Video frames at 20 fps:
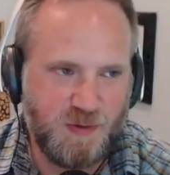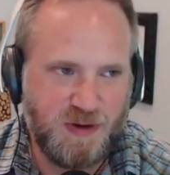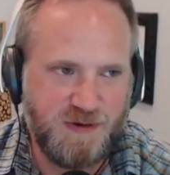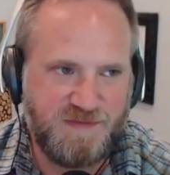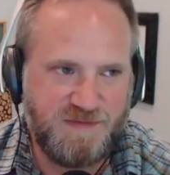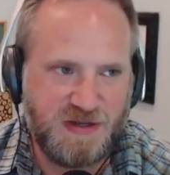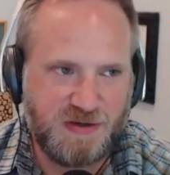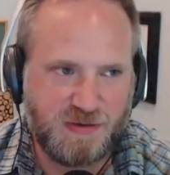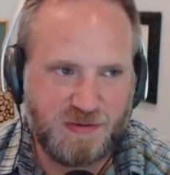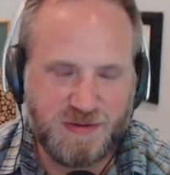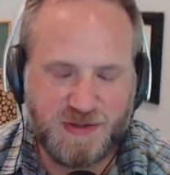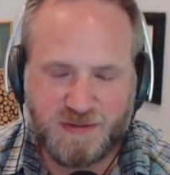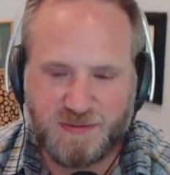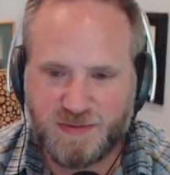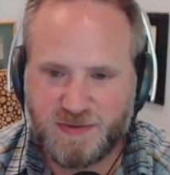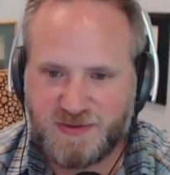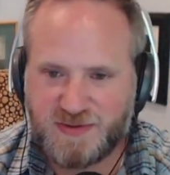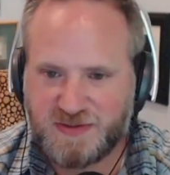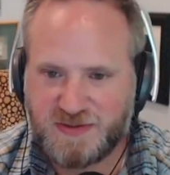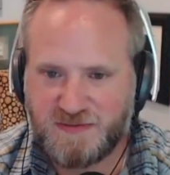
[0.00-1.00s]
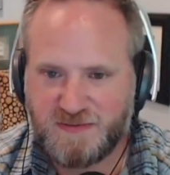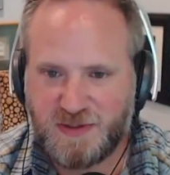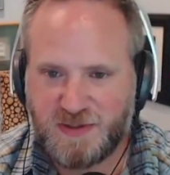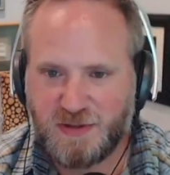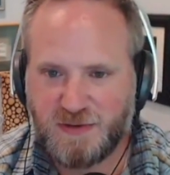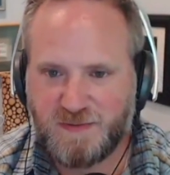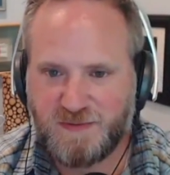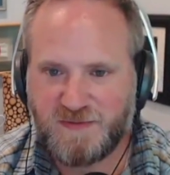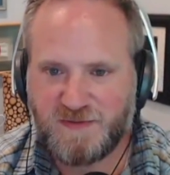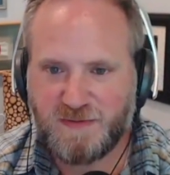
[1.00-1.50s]
vehicle that was
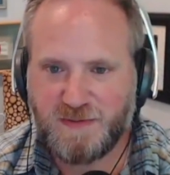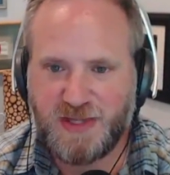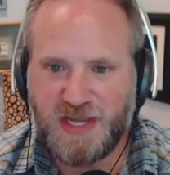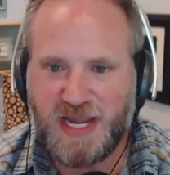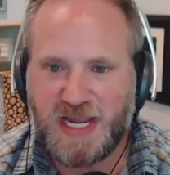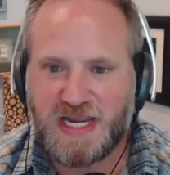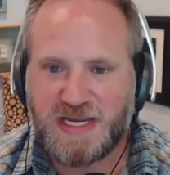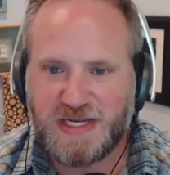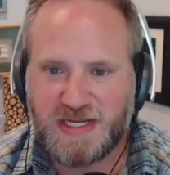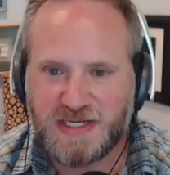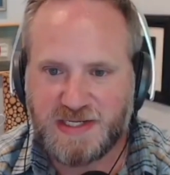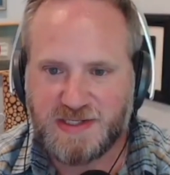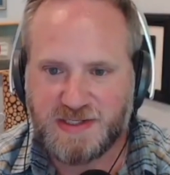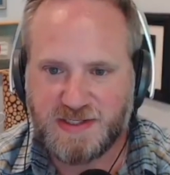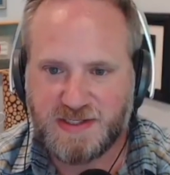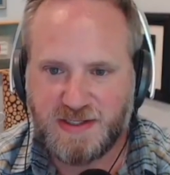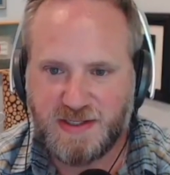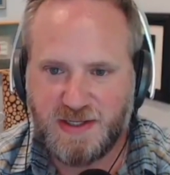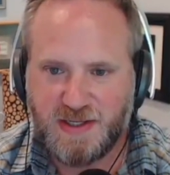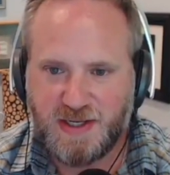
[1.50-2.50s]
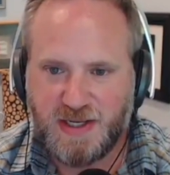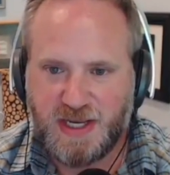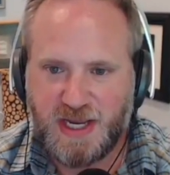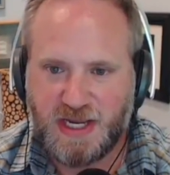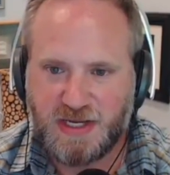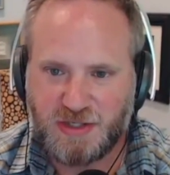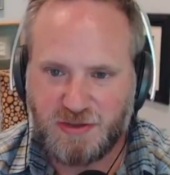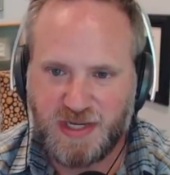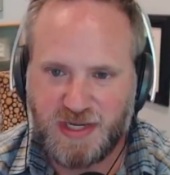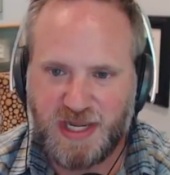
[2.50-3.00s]
from the 80s,
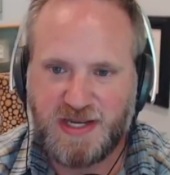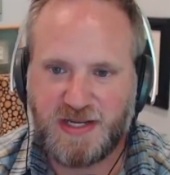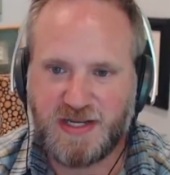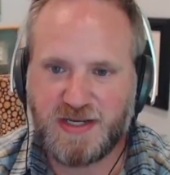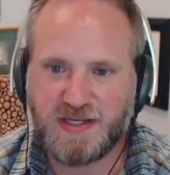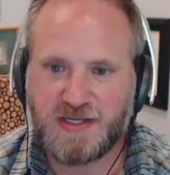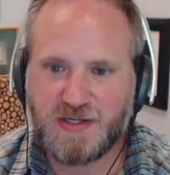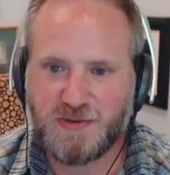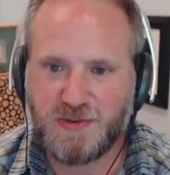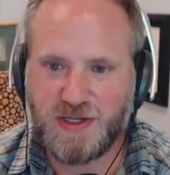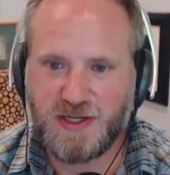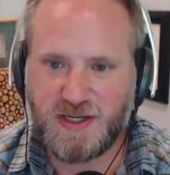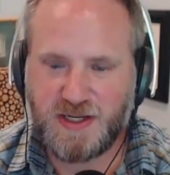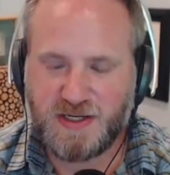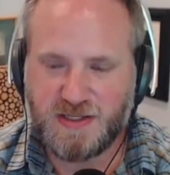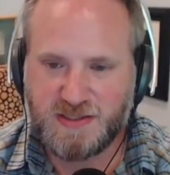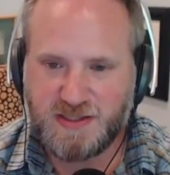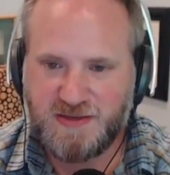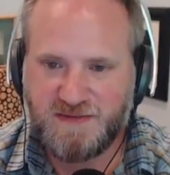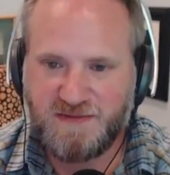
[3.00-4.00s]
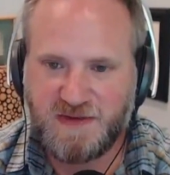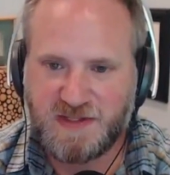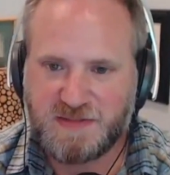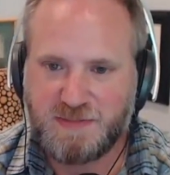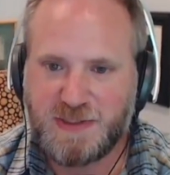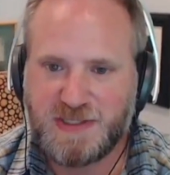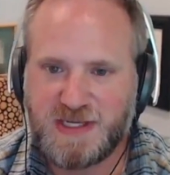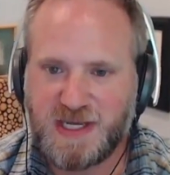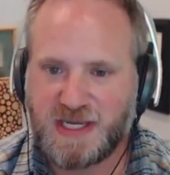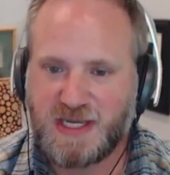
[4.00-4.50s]
and you get into it, and if it's
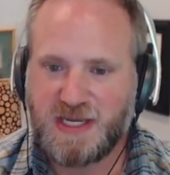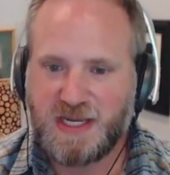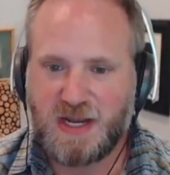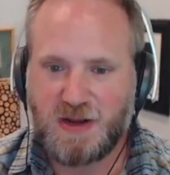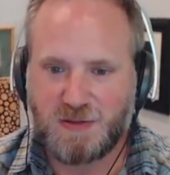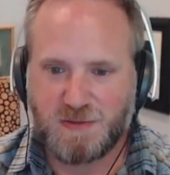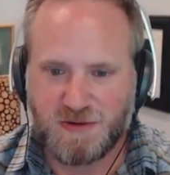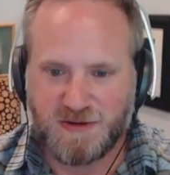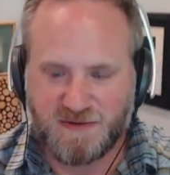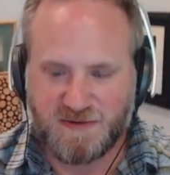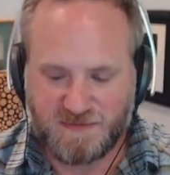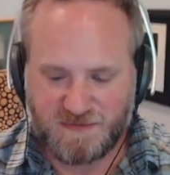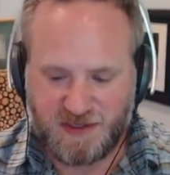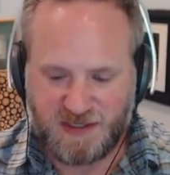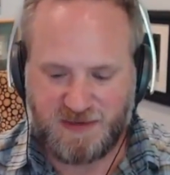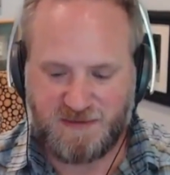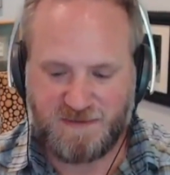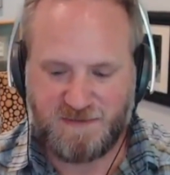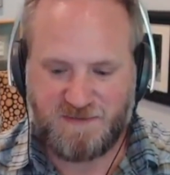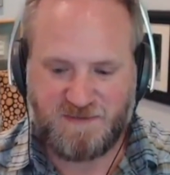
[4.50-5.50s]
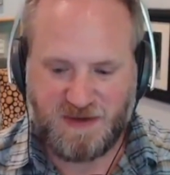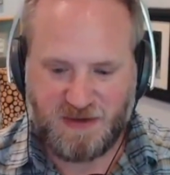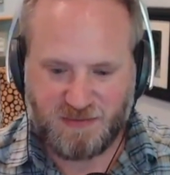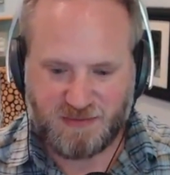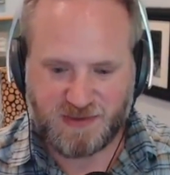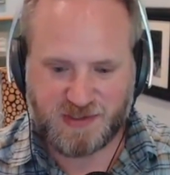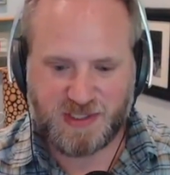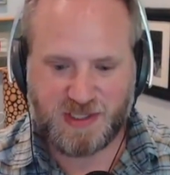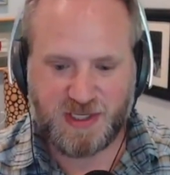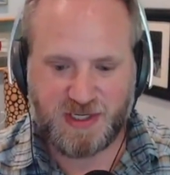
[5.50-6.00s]
been taken care of, it
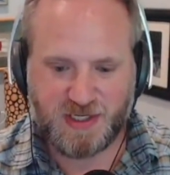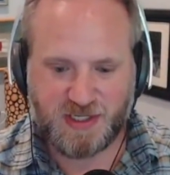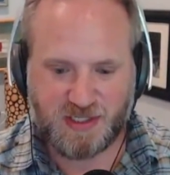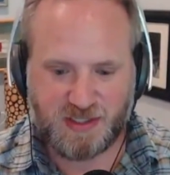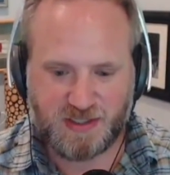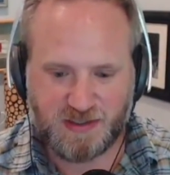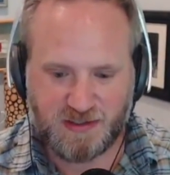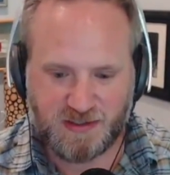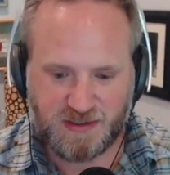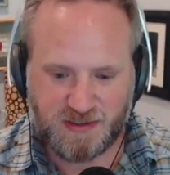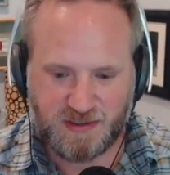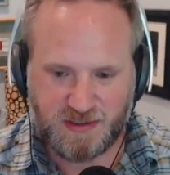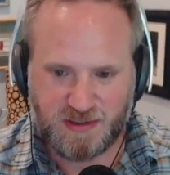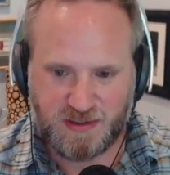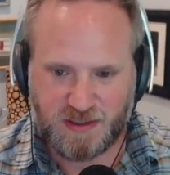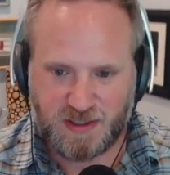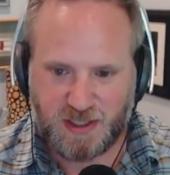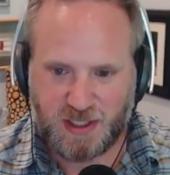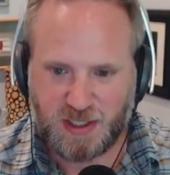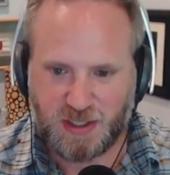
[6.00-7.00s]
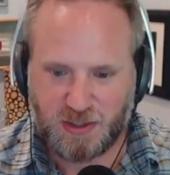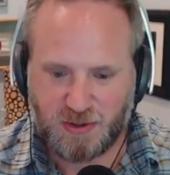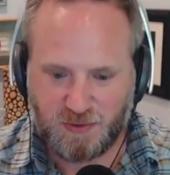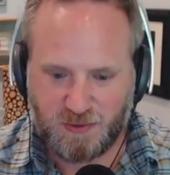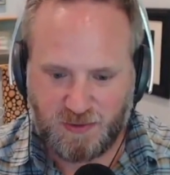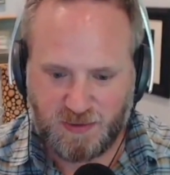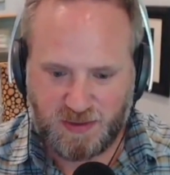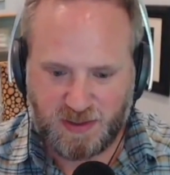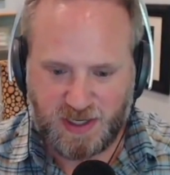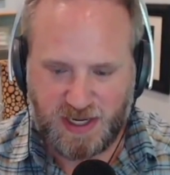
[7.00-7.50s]
feels like
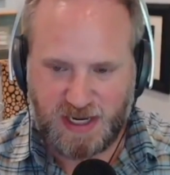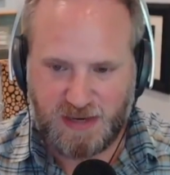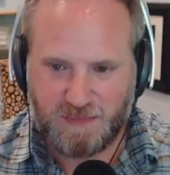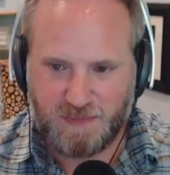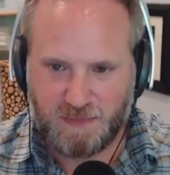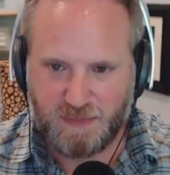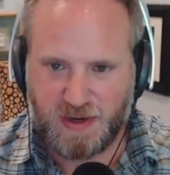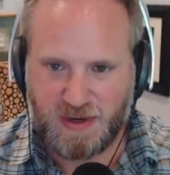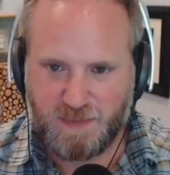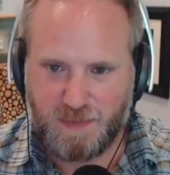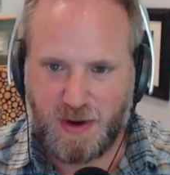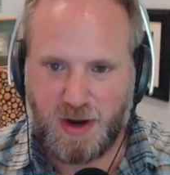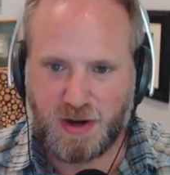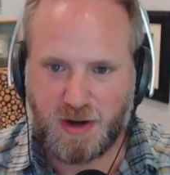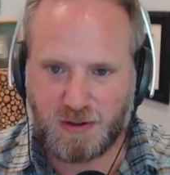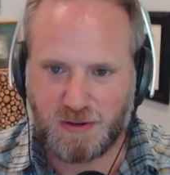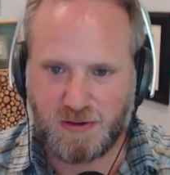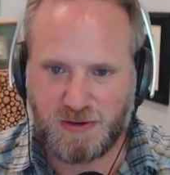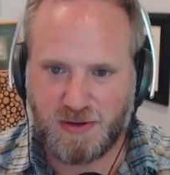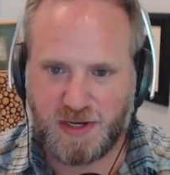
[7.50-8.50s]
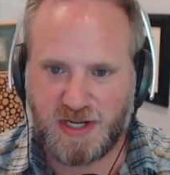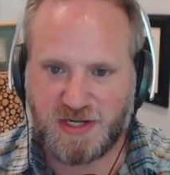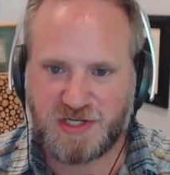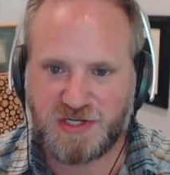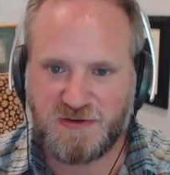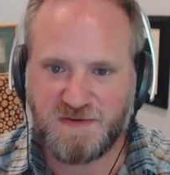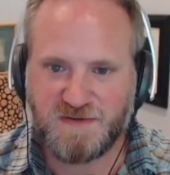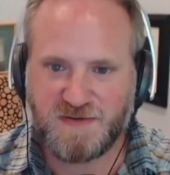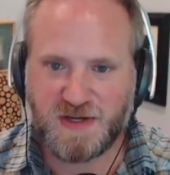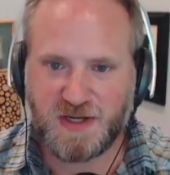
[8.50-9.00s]
a modern
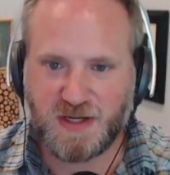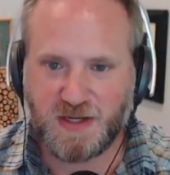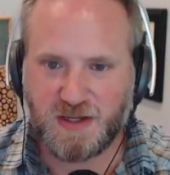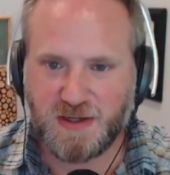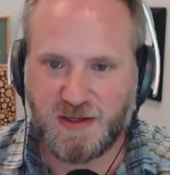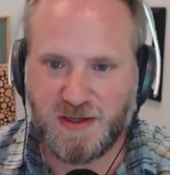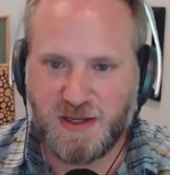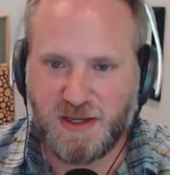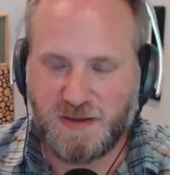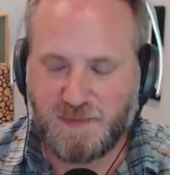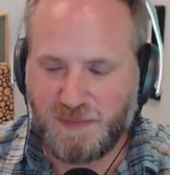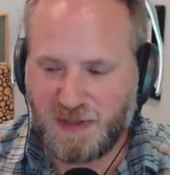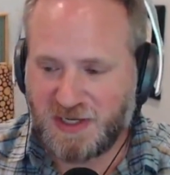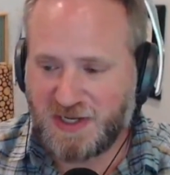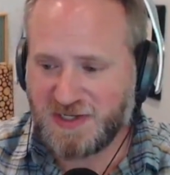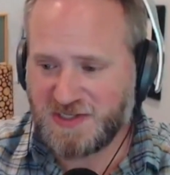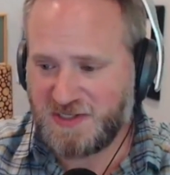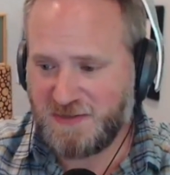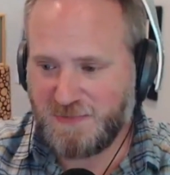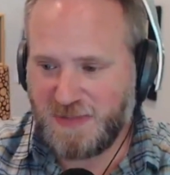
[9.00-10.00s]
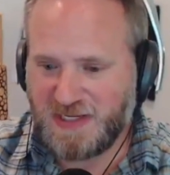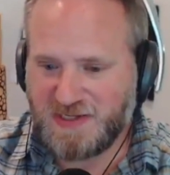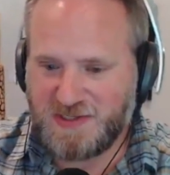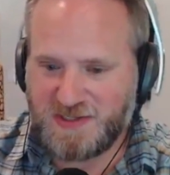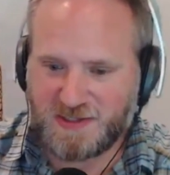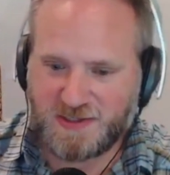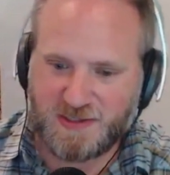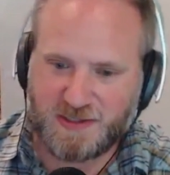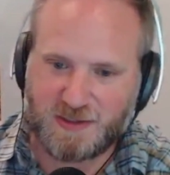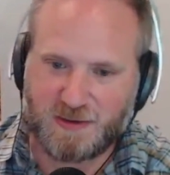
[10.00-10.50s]
SUV, because it
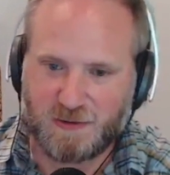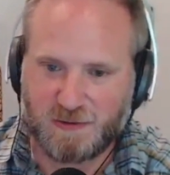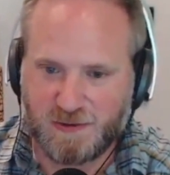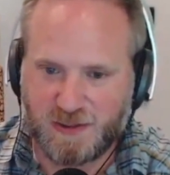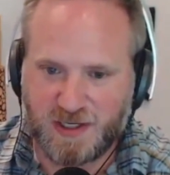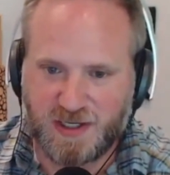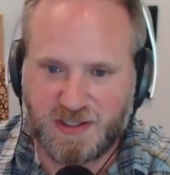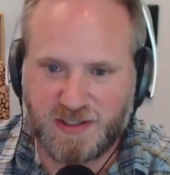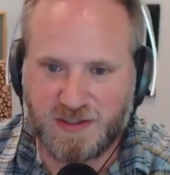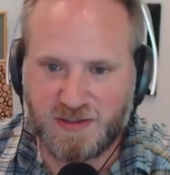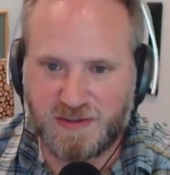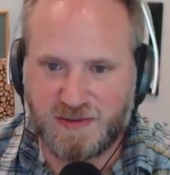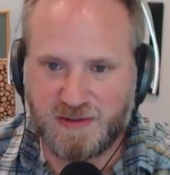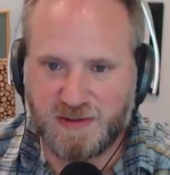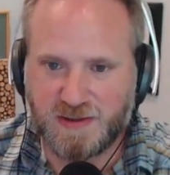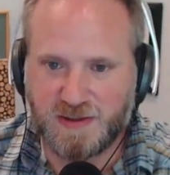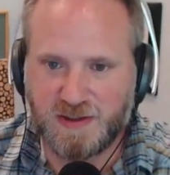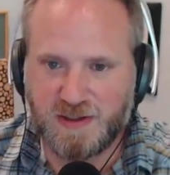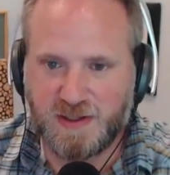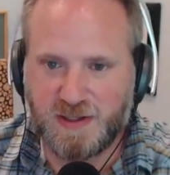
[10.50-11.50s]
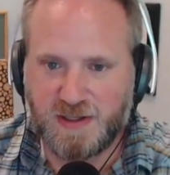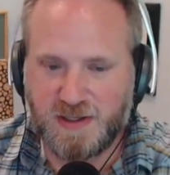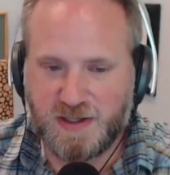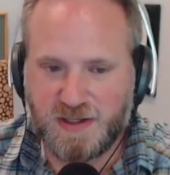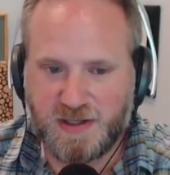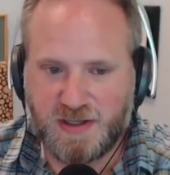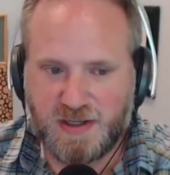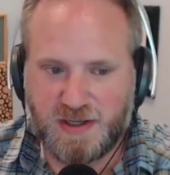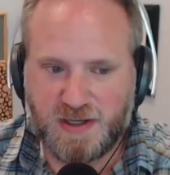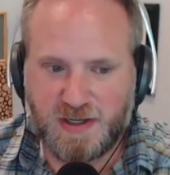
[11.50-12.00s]
basically created
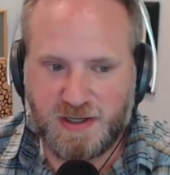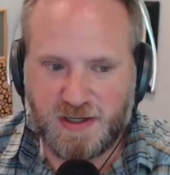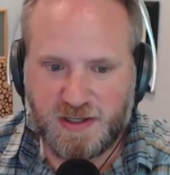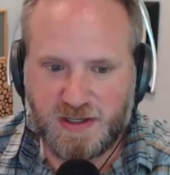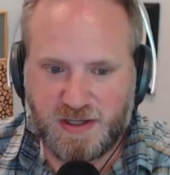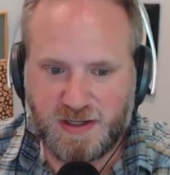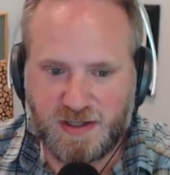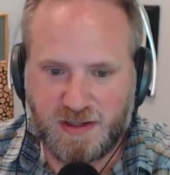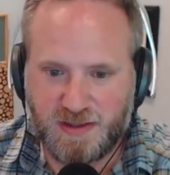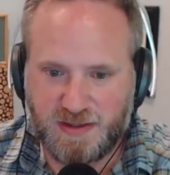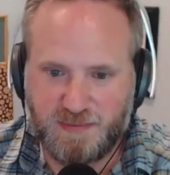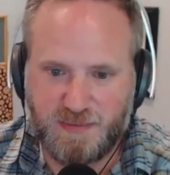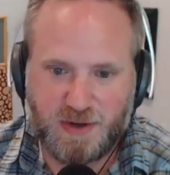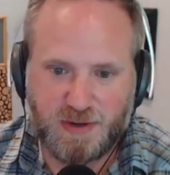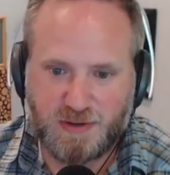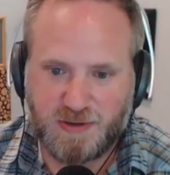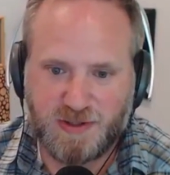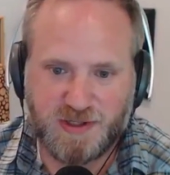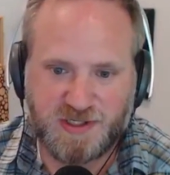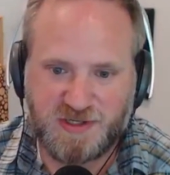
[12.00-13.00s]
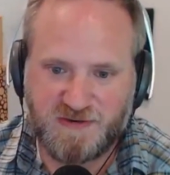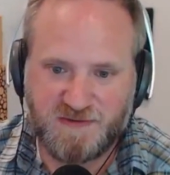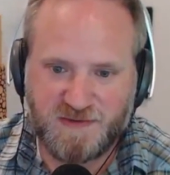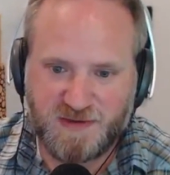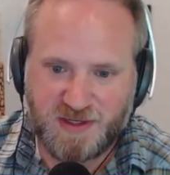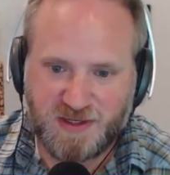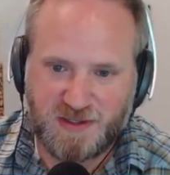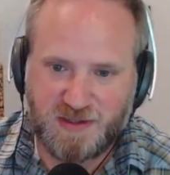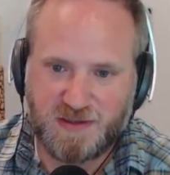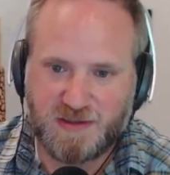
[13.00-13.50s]
the modern
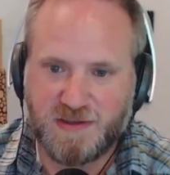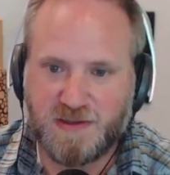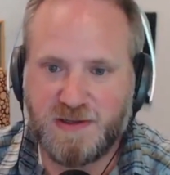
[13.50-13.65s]
SUV